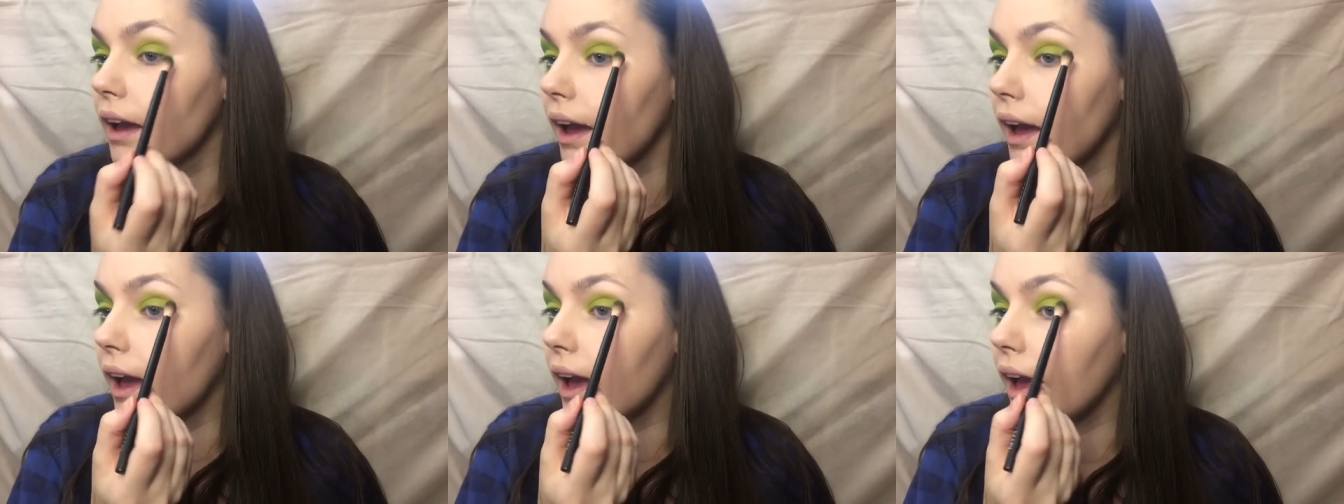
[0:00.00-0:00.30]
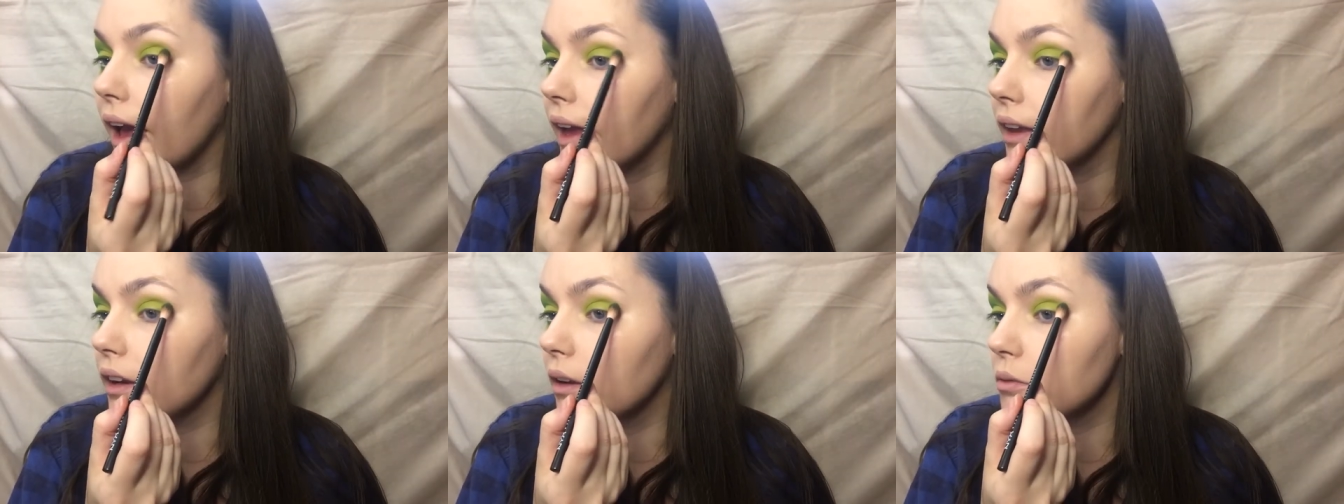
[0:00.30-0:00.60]

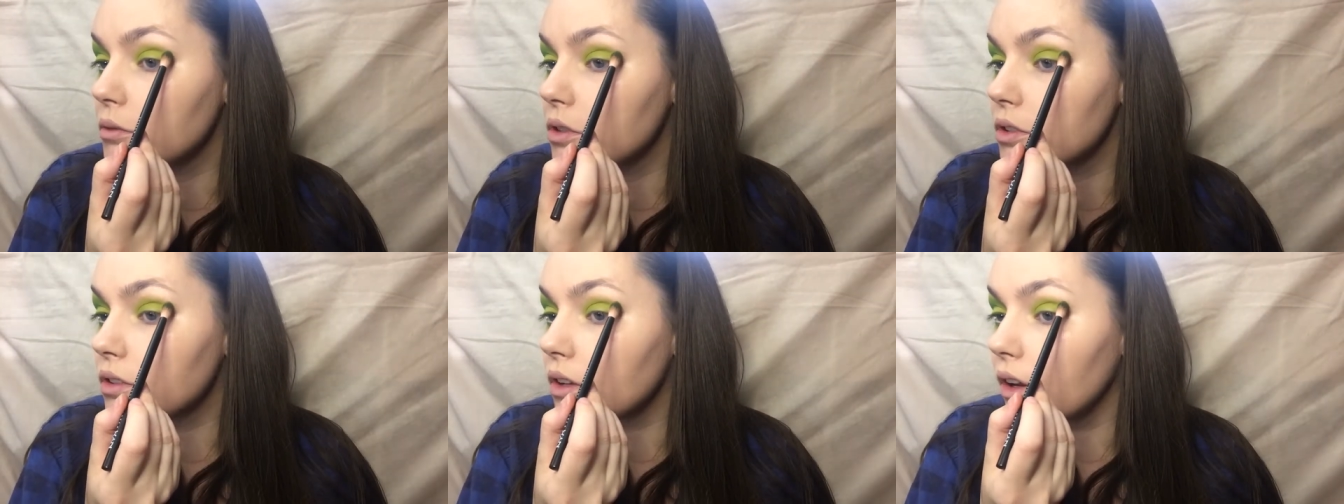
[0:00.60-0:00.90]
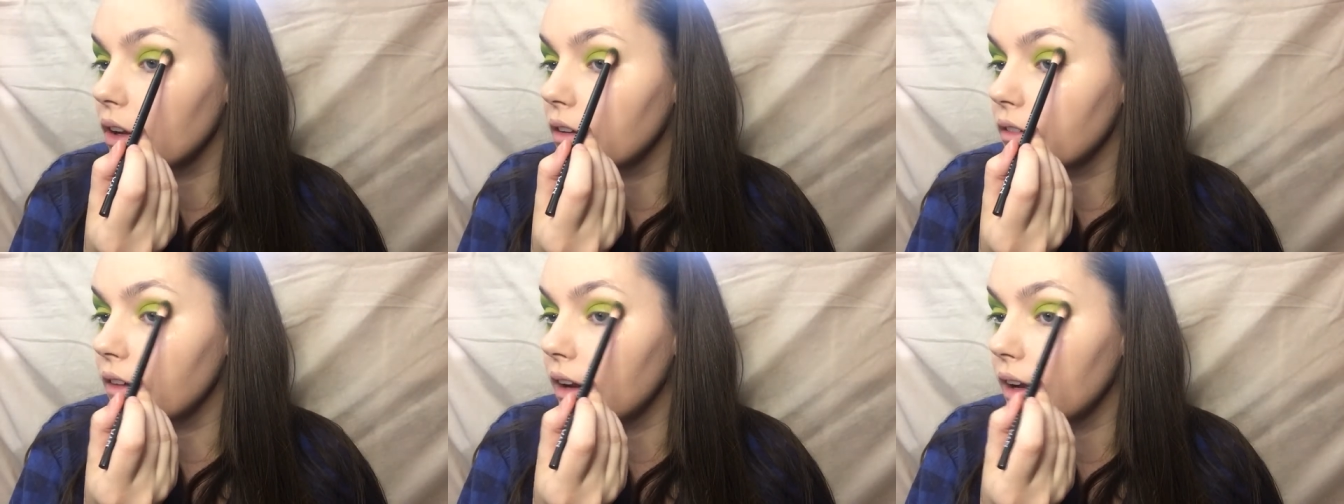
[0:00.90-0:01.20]
and I'm just
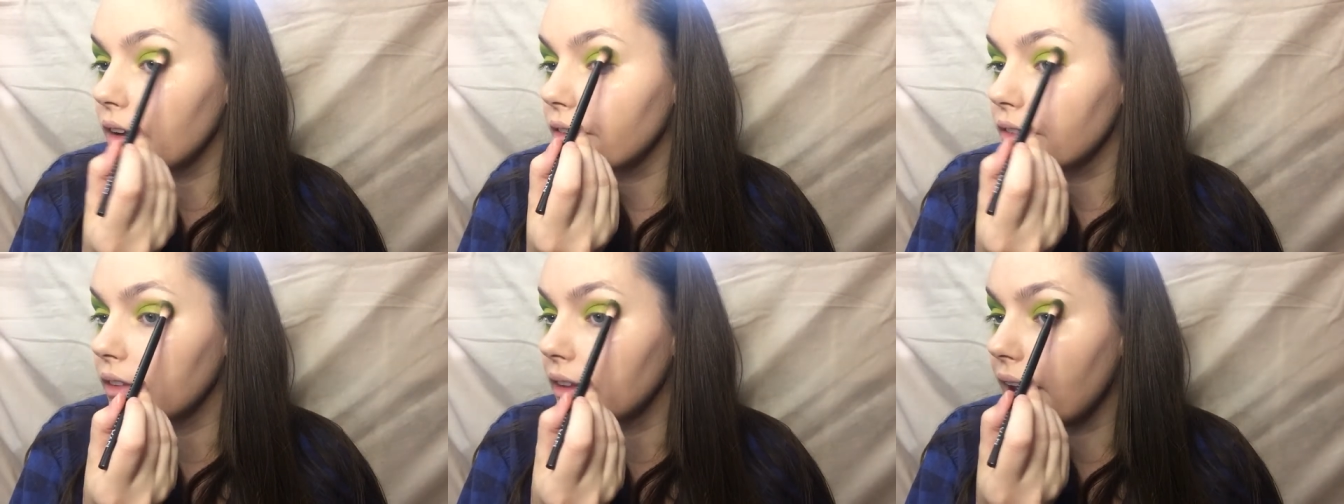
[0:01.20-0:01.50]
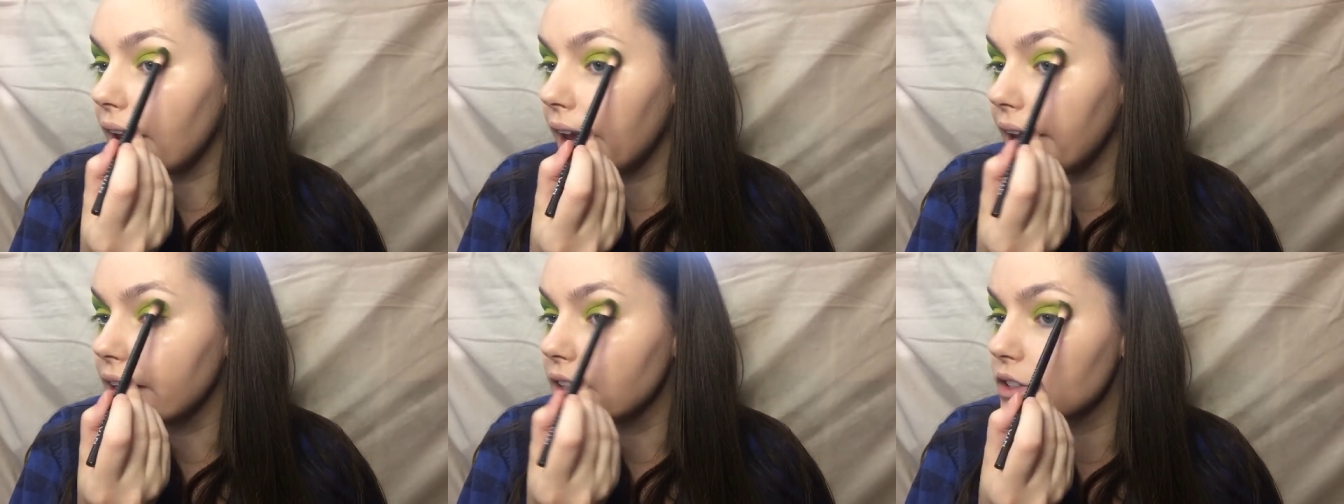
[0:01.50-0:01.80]
going around
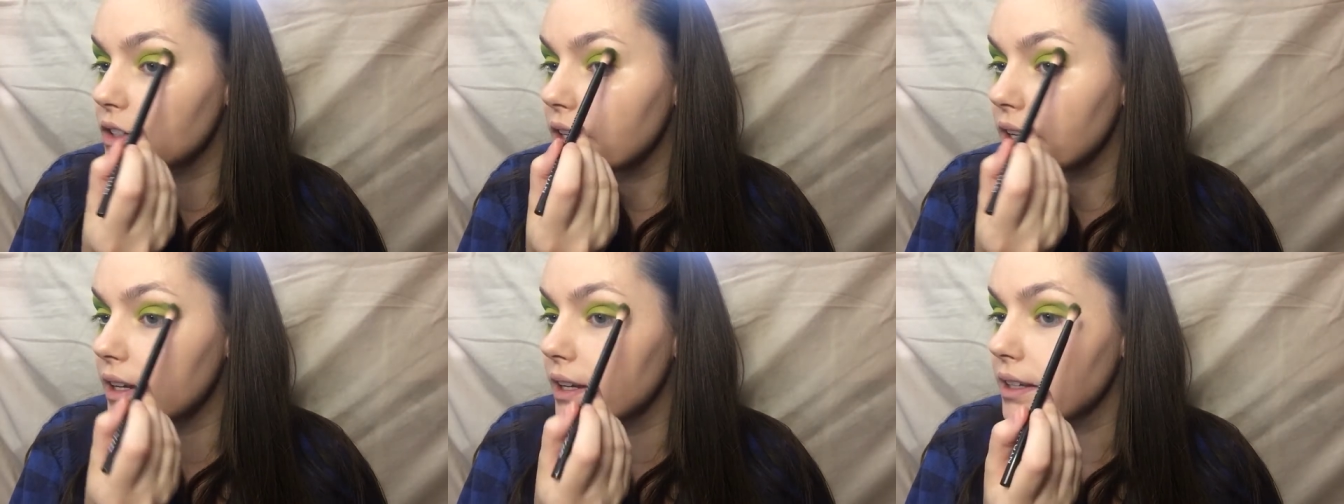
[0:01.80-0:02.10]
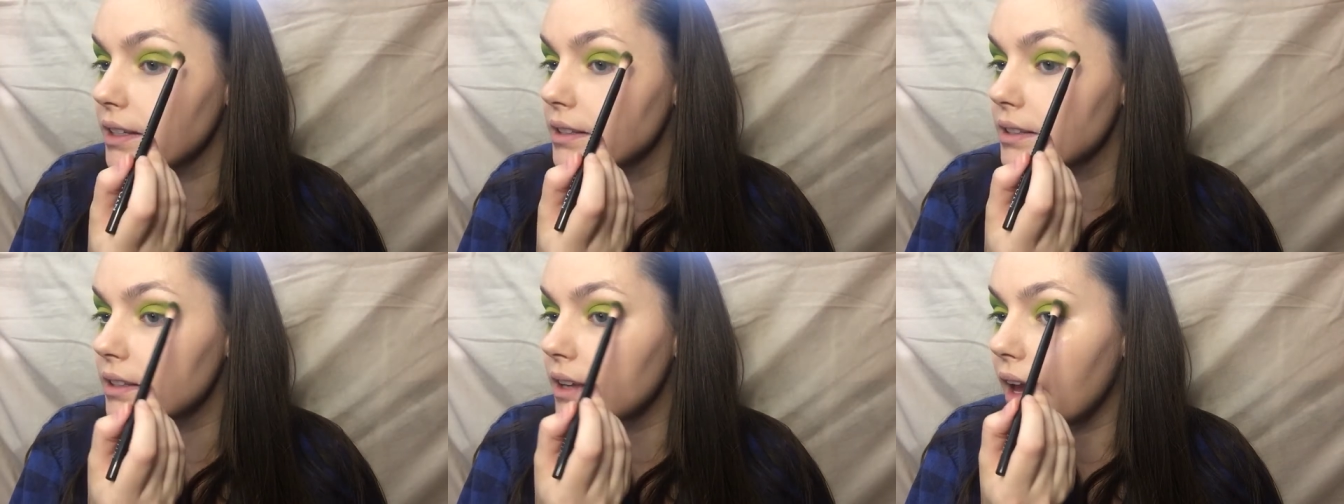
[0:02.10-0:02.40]
the
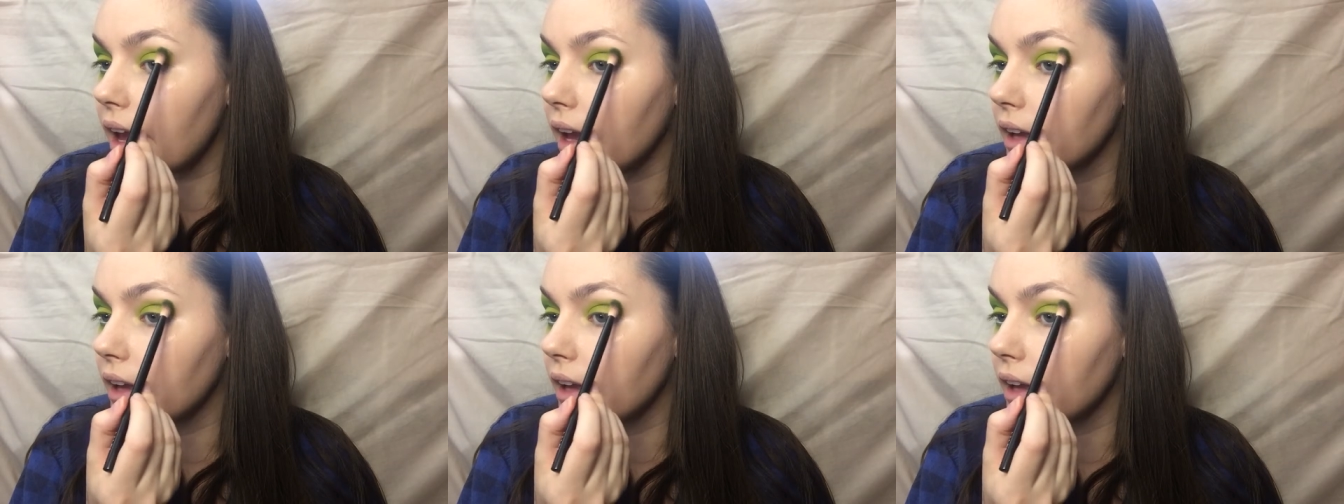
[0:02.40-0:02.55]
edges,